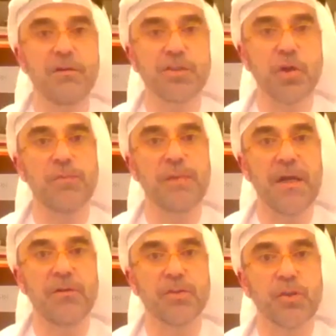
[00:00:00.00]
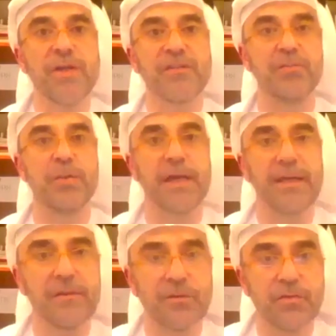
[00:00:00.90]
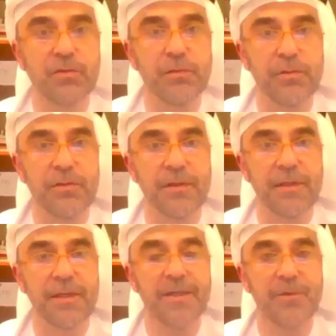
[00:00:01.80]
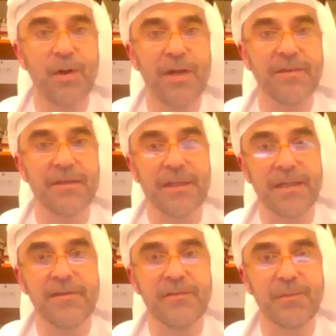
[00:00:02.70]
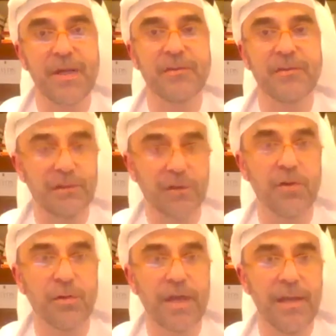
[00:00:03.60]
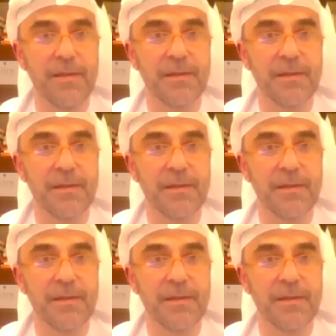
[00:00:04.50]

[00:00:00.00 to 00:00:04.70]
our job now to explain the truth in a way that at least makes us look okay?